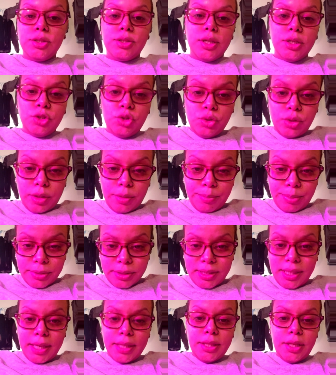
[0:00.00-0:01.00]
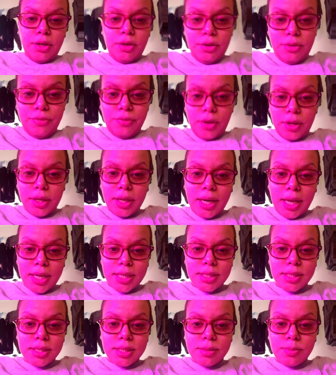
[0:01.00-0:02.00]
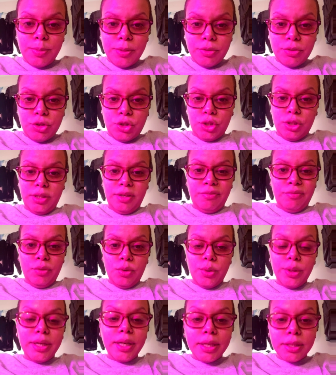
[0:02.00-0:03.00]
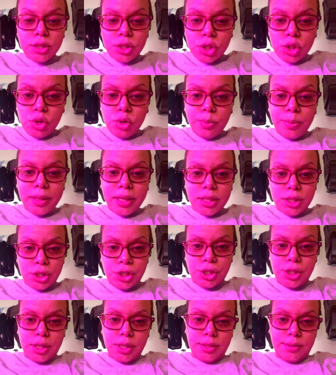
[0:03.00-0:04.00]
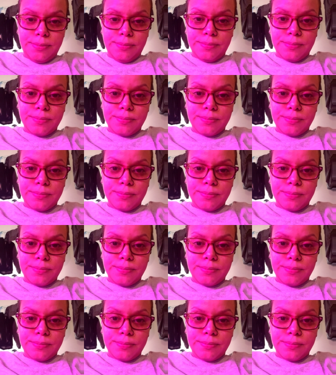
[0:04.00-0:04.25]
so that you can pretend that your fucking ass is spiritually void and stupid as shit,